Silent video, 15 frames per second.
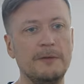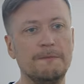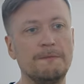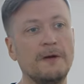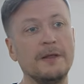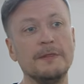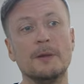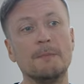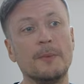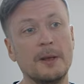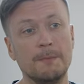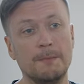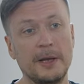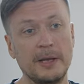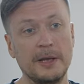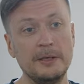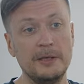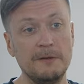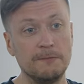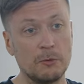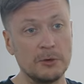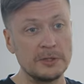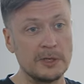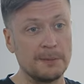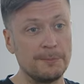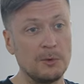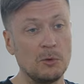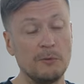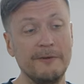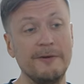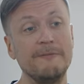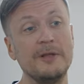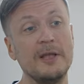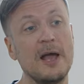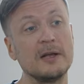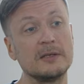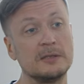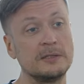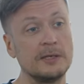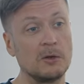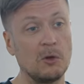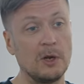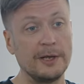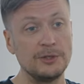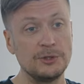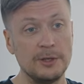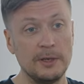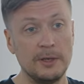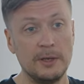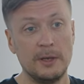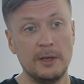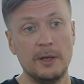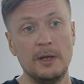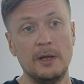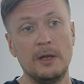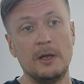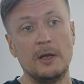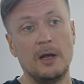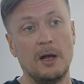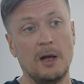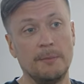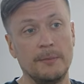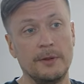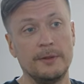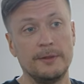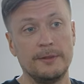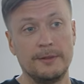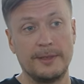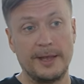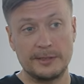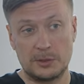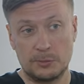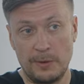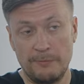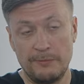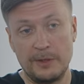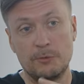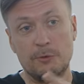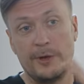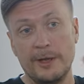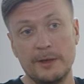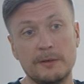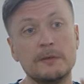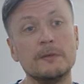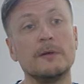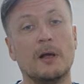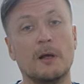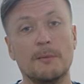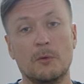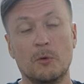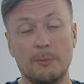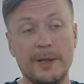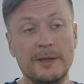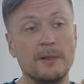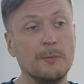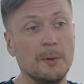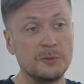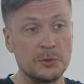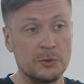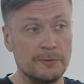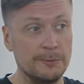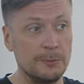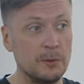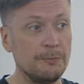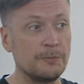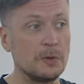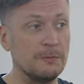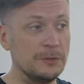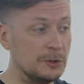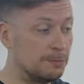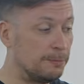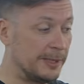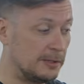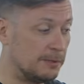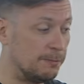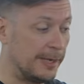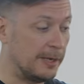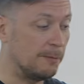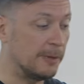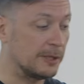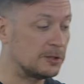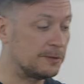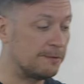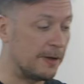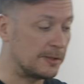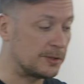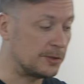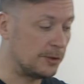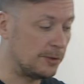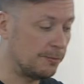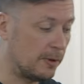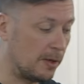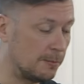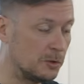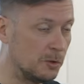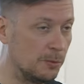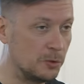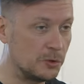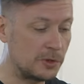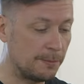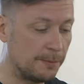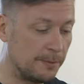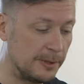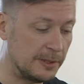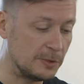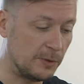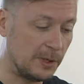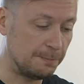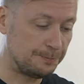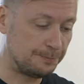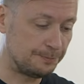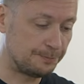find them by ID, for example, or when we access a collection, that's when we create or make them observable, which made it much faster to bootstrap as well.